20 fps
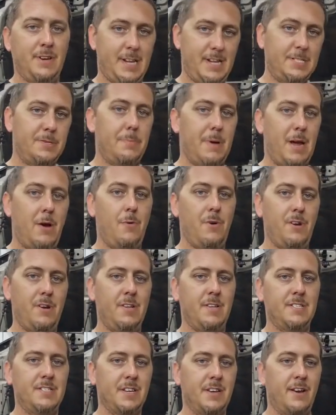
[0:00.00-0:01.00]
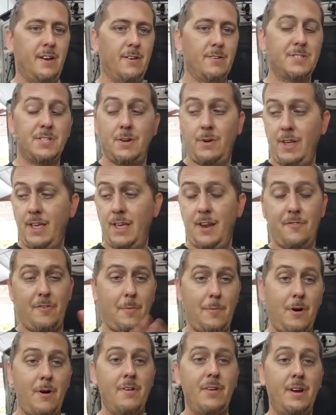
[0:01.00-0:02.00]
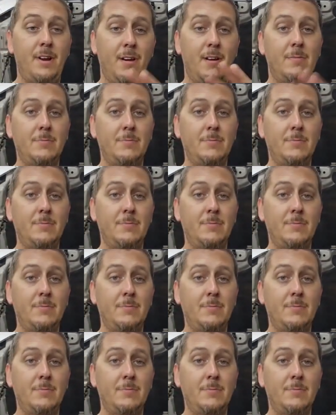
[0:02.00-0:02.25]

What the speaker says: That's about what it is in here. So again, if I'm hard to hear,